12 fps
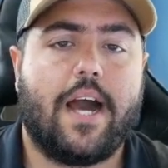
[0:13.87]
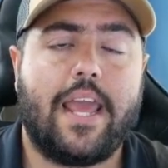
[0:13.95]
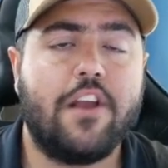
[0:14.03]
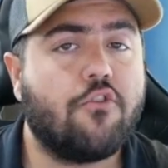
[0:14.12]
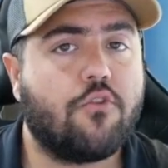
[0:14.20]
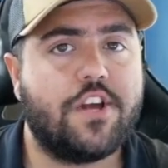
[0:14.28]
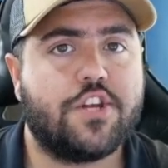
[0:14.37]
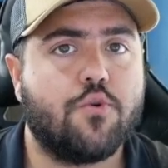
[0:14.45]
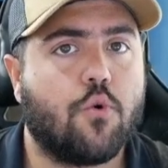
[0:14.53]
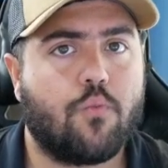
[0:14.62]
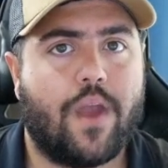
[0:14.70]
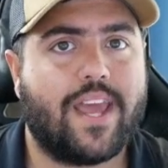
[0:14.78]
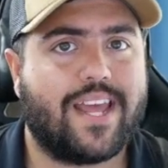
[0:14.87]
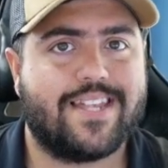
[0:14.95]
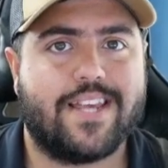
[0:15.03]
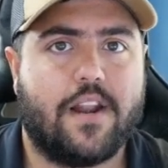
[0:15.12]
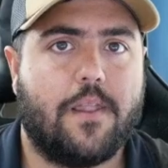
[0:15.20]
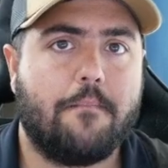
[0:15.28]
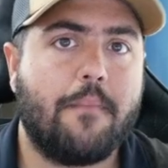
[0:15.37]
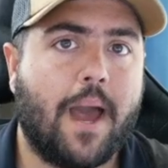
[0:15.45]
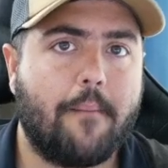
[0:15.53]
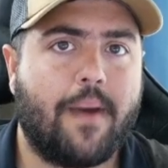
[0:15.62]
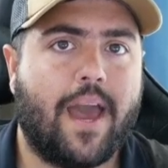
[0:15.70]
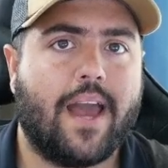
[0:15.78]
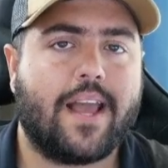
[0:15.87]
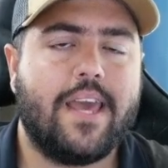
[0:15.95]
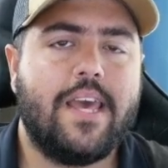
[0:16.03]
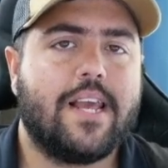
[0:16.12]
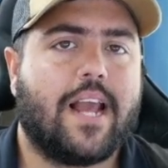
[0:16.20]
increase your rank inside of the map pack,